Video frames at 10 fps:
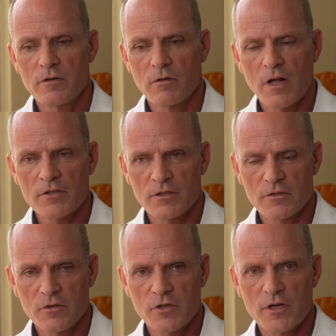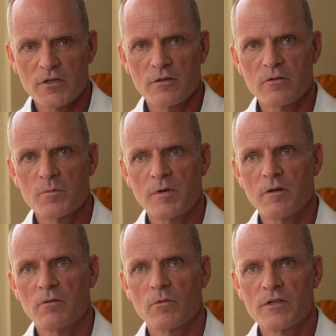Urologic Association, there's
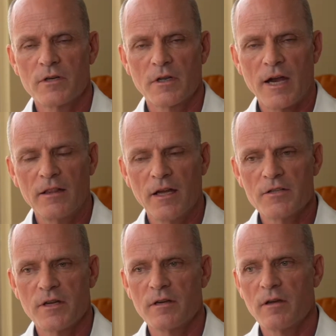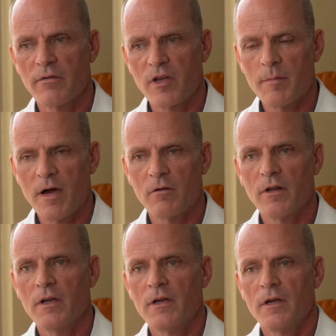been recent guidelines that have come out
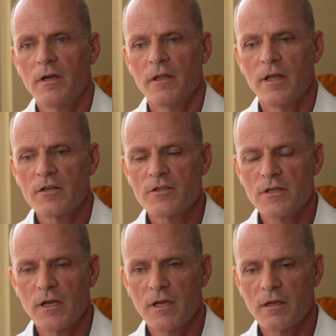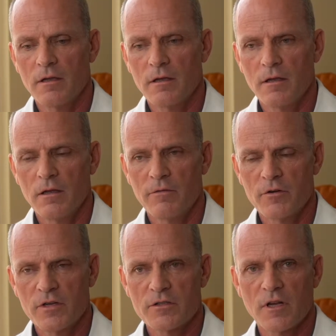that say if
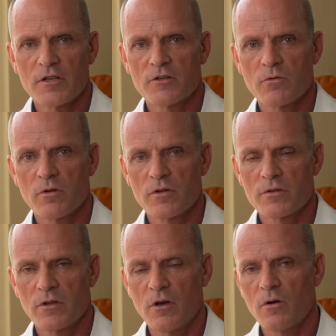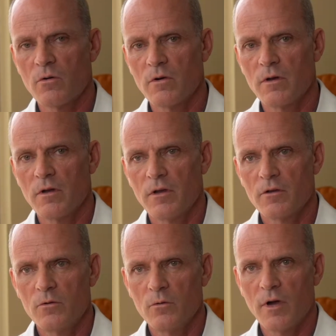your testosterone is low,
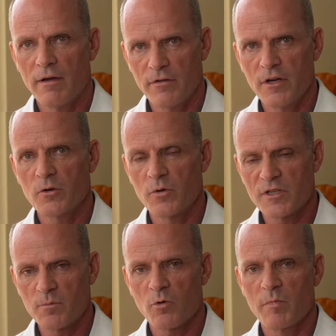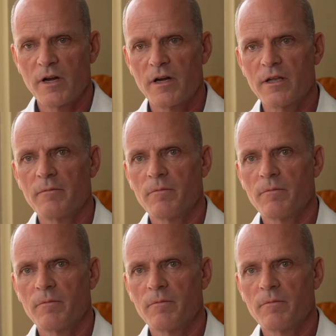you have increased morbidity.